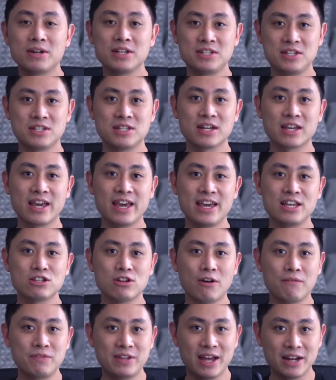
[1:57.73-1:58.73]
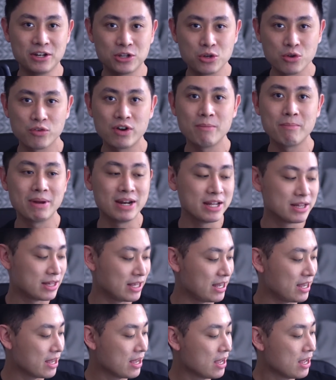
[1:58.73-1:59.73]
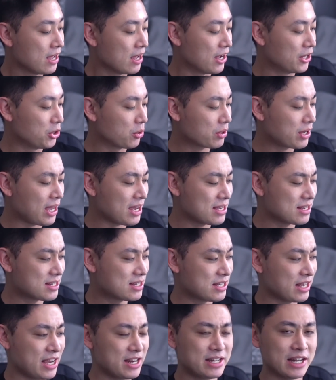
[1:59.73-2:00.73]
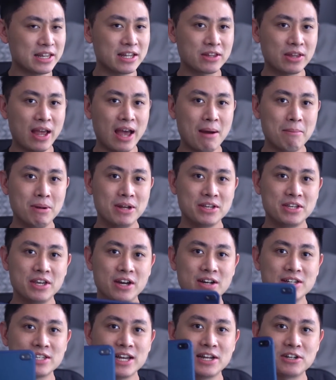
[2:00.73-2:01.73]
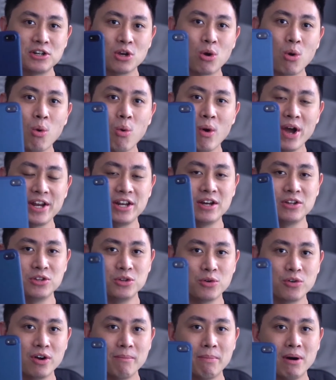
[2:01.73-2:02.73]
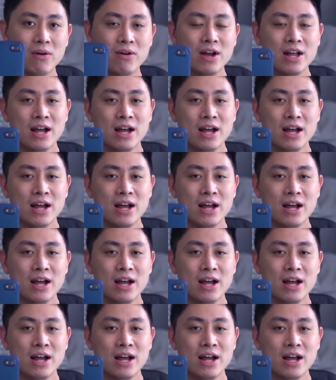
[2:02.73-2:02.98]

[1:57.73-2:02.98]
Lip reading: this is the case of their durability. Nokia is saying that the tablet here is actually quite durable.